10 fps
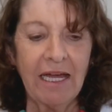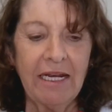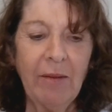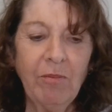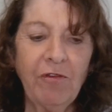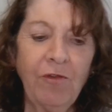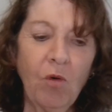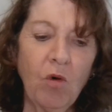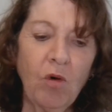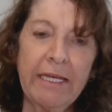Number
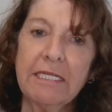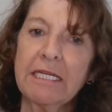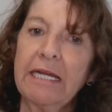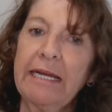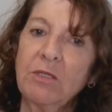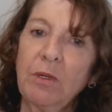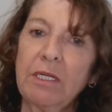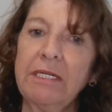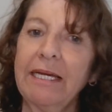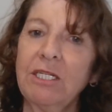four is connect
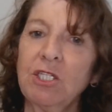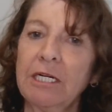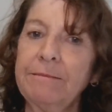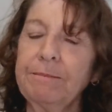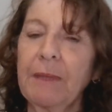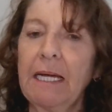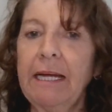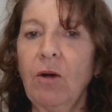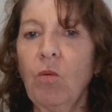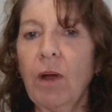with nature.
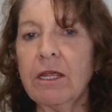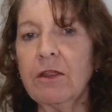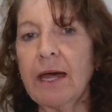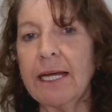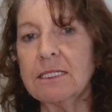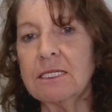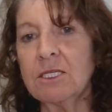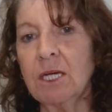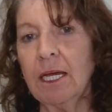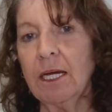Now, whether
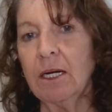that's